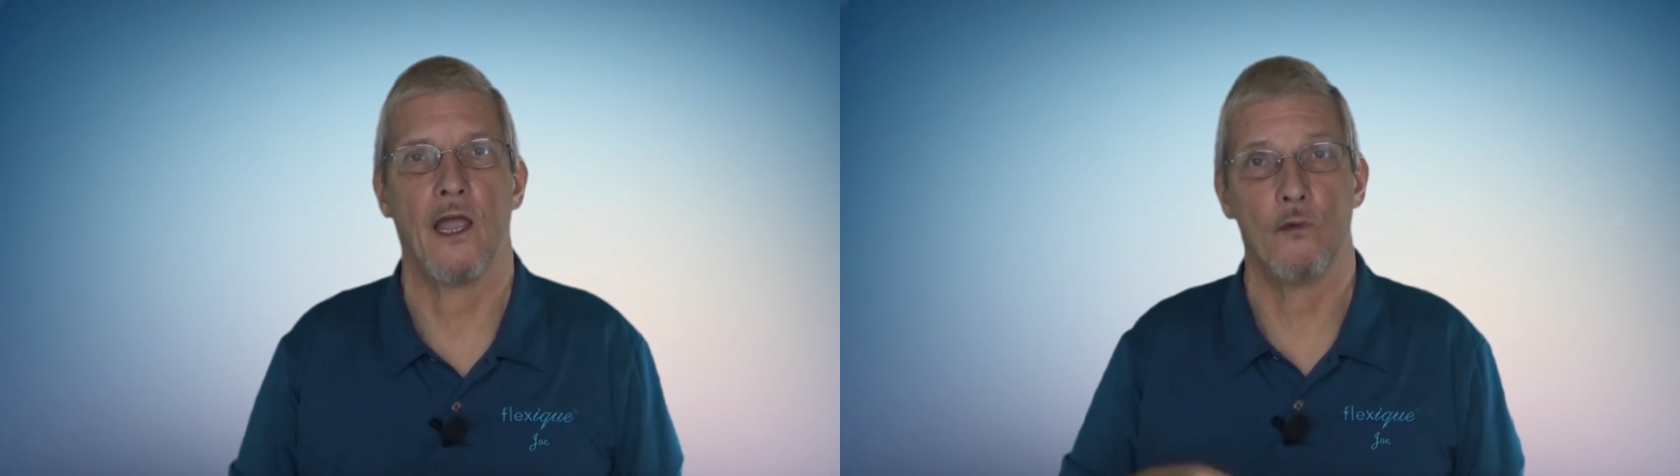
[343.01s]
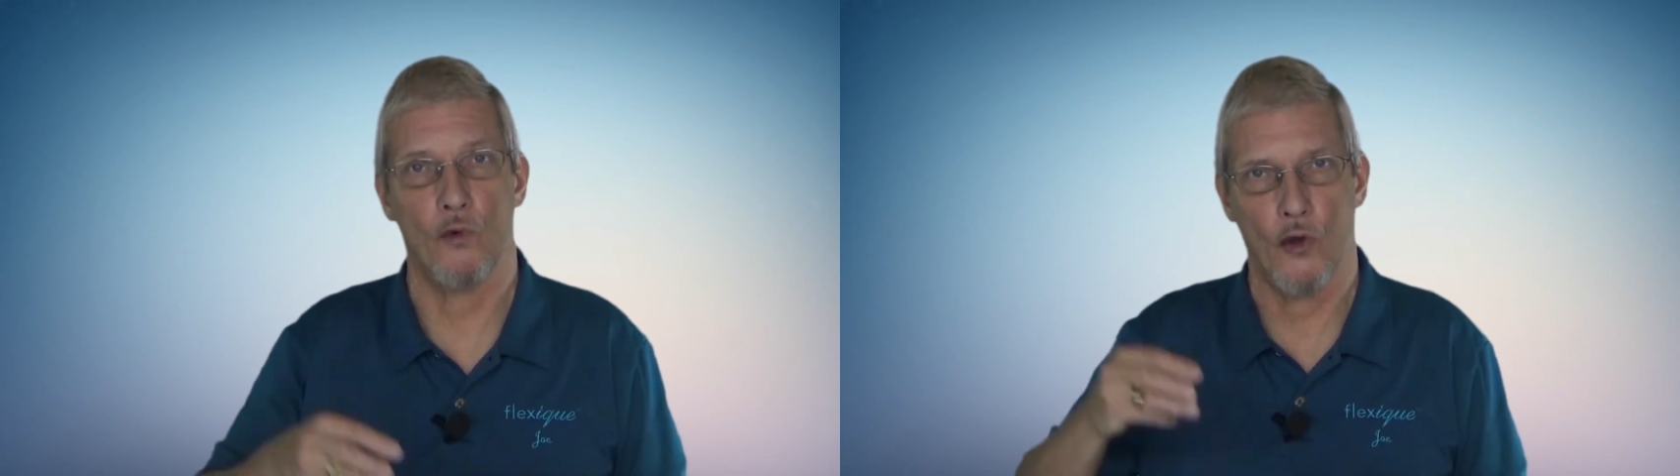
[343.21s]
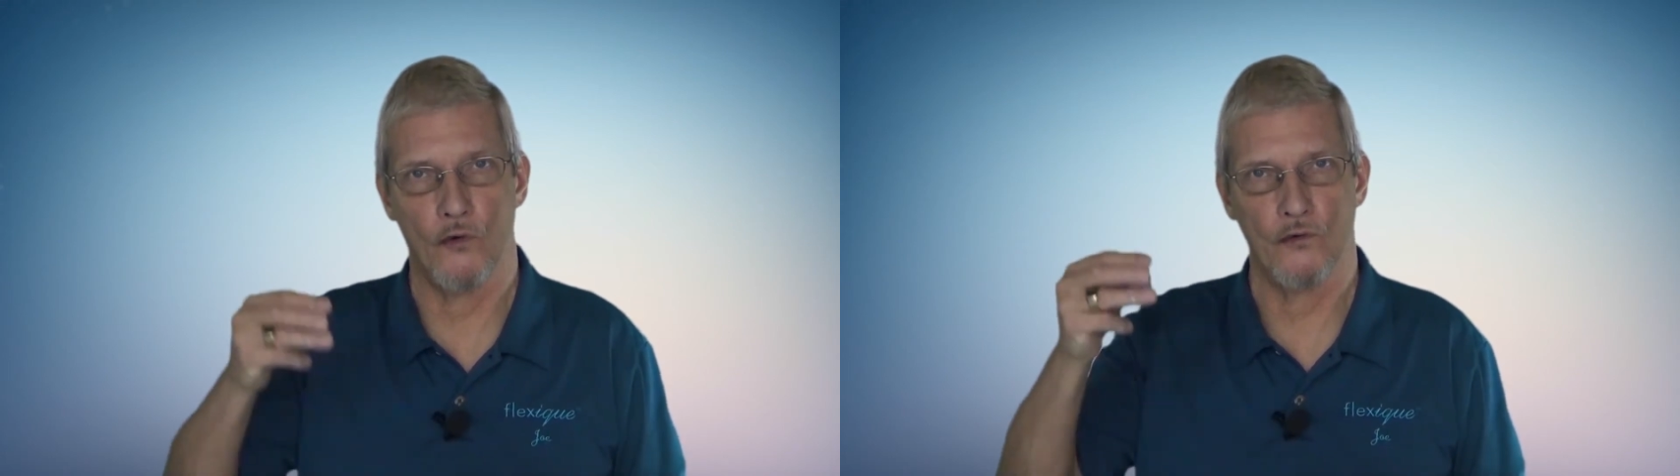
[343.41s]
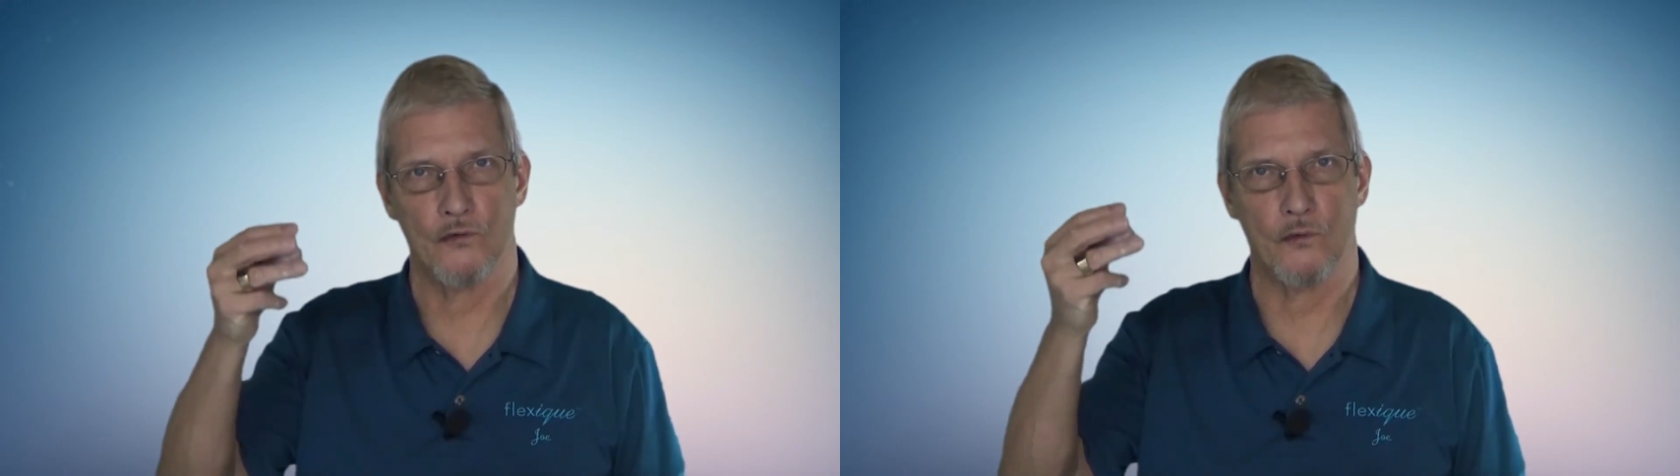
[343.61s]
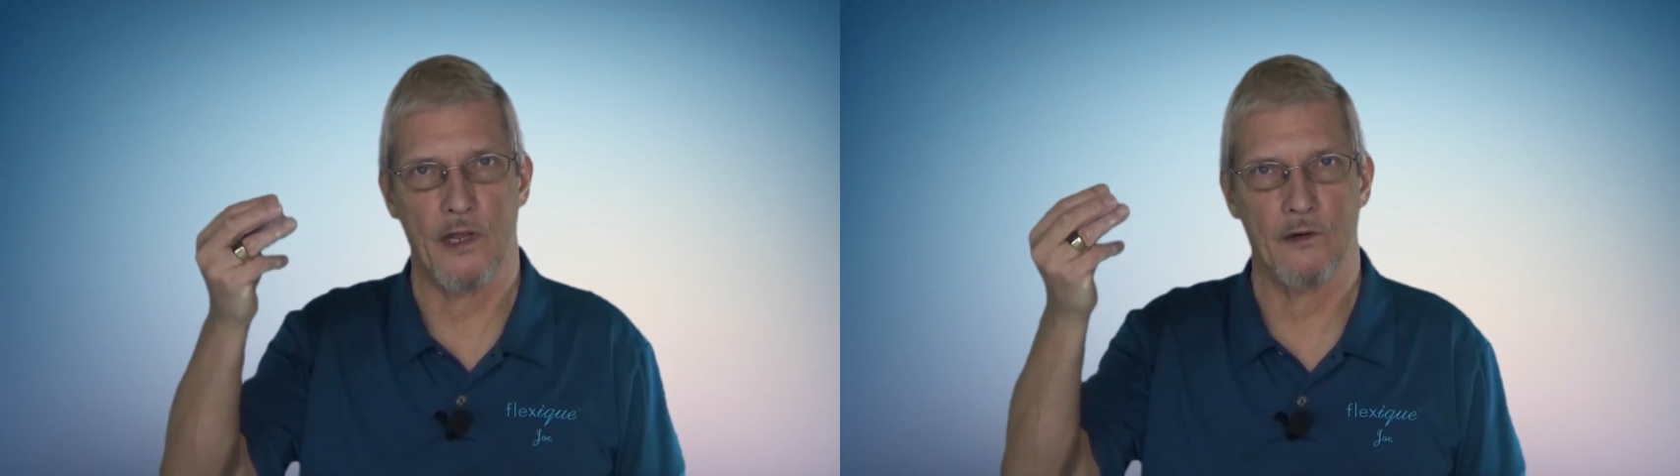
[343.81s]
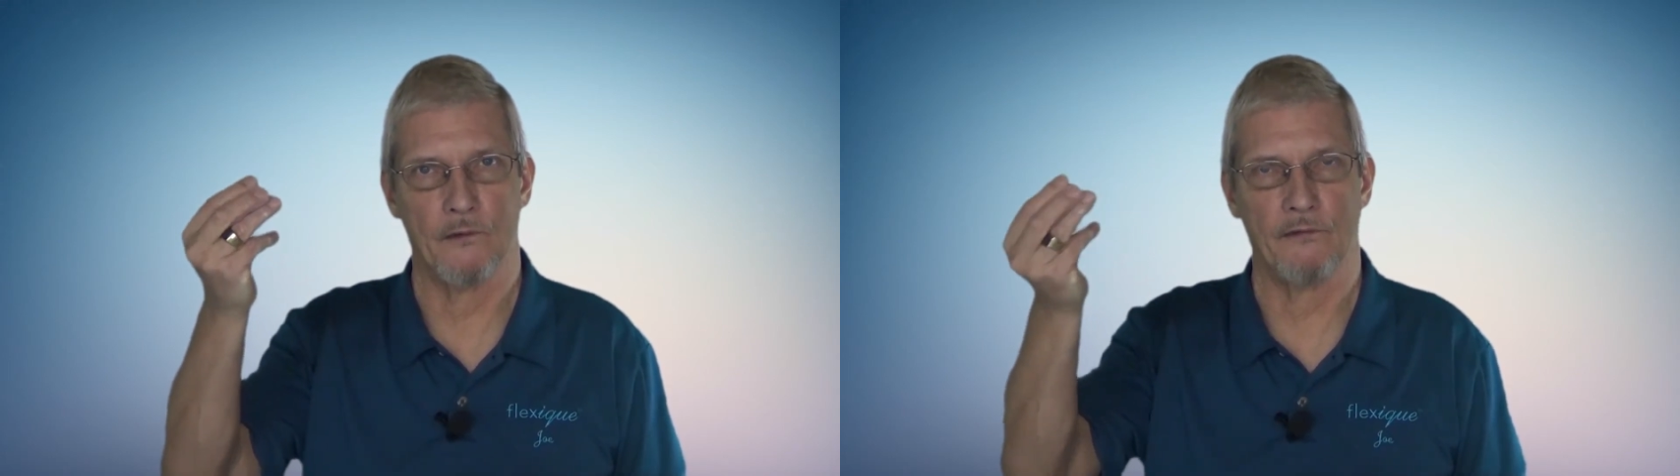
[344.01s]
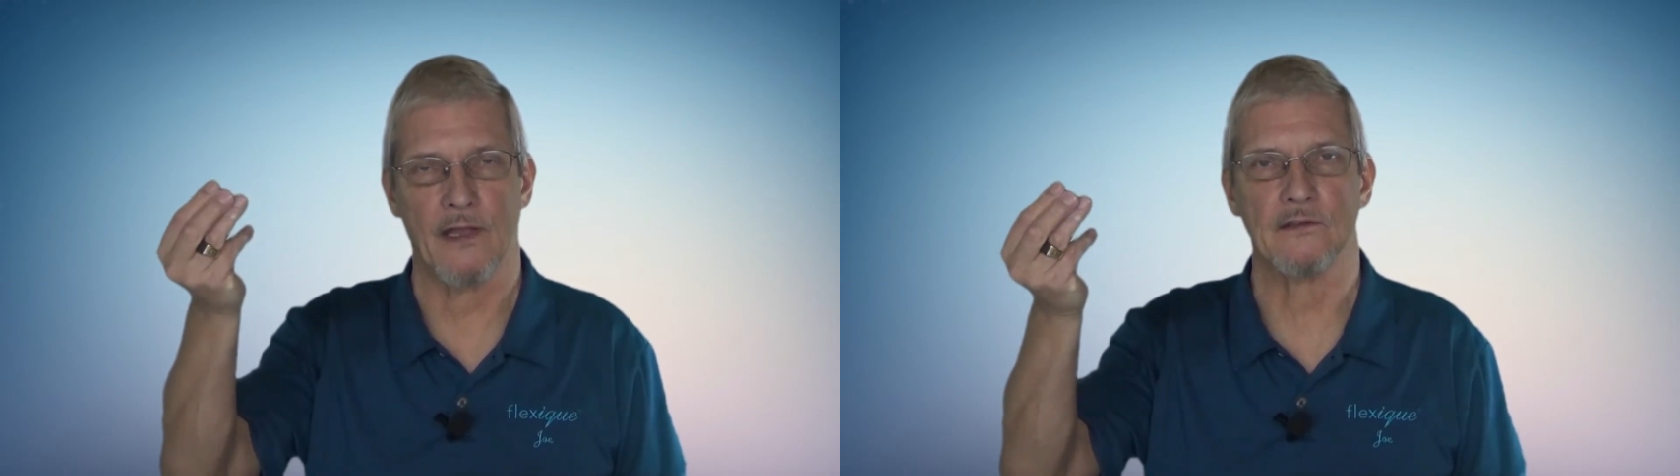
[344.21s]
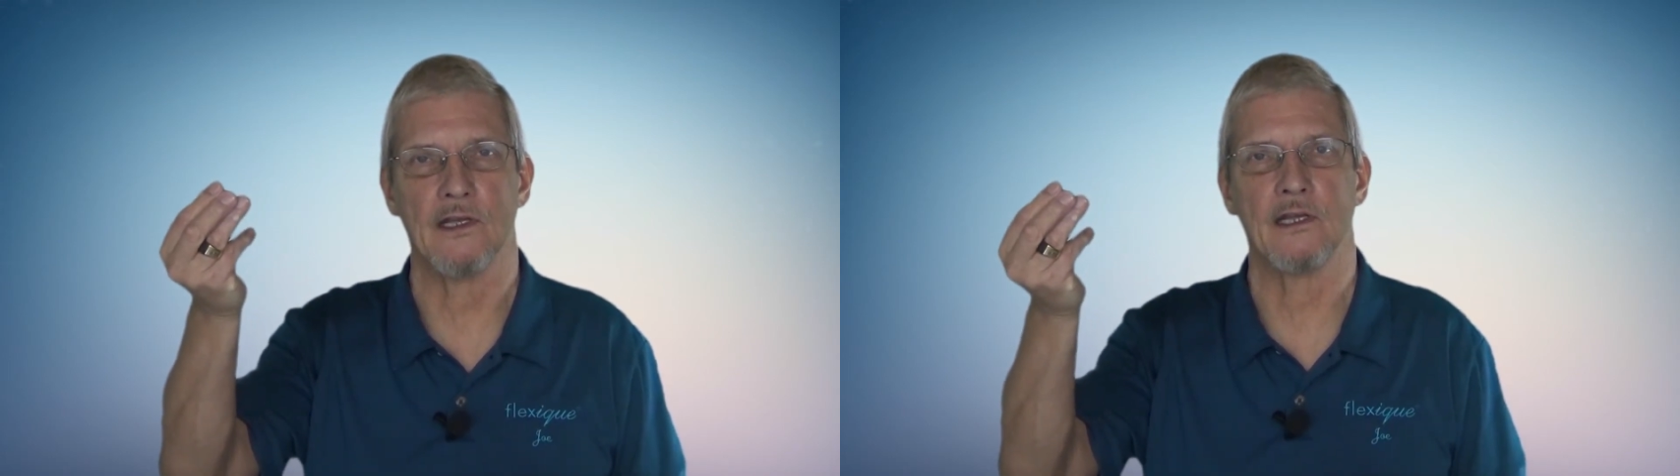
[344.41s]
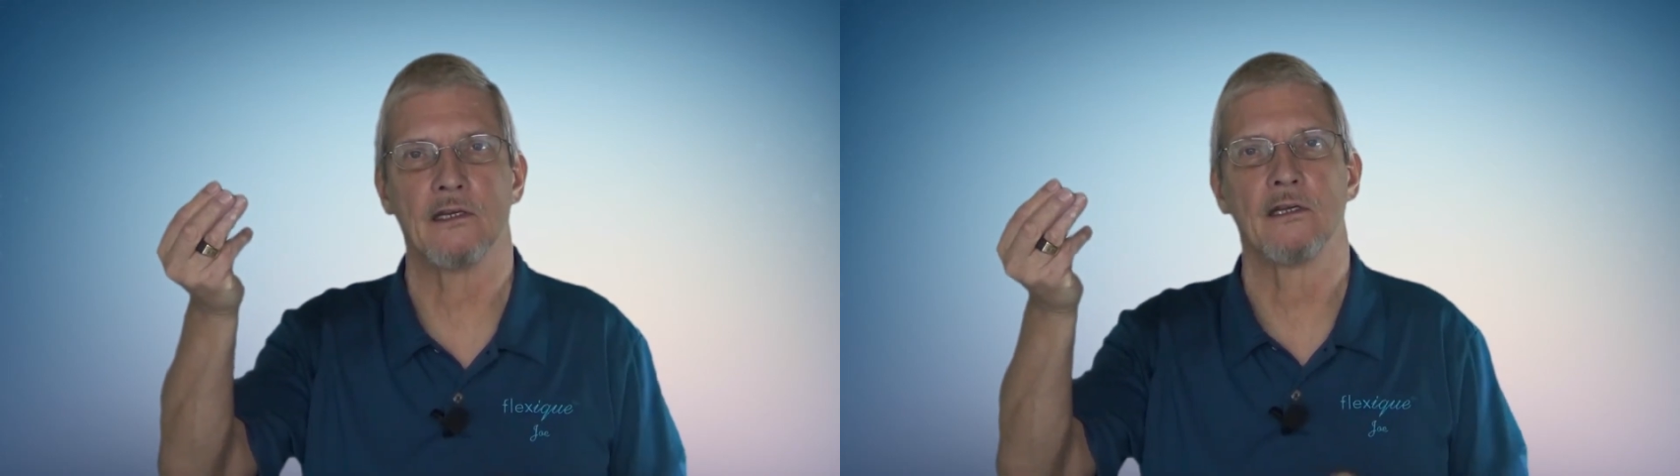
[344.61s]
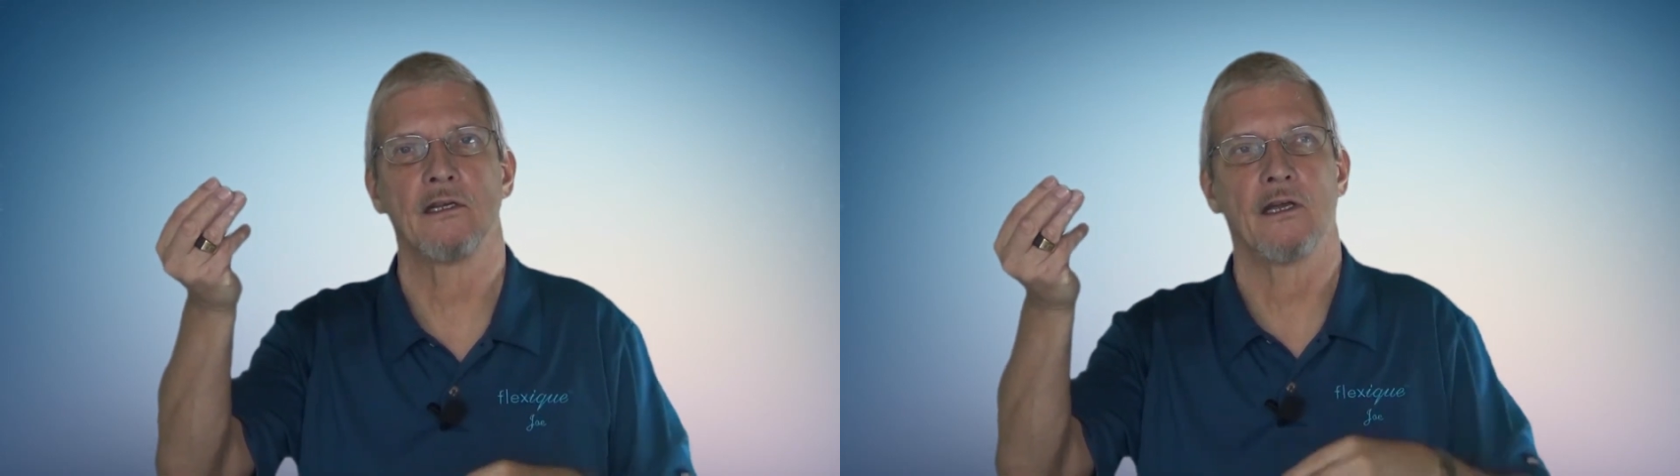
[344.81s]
a rose created with Flexique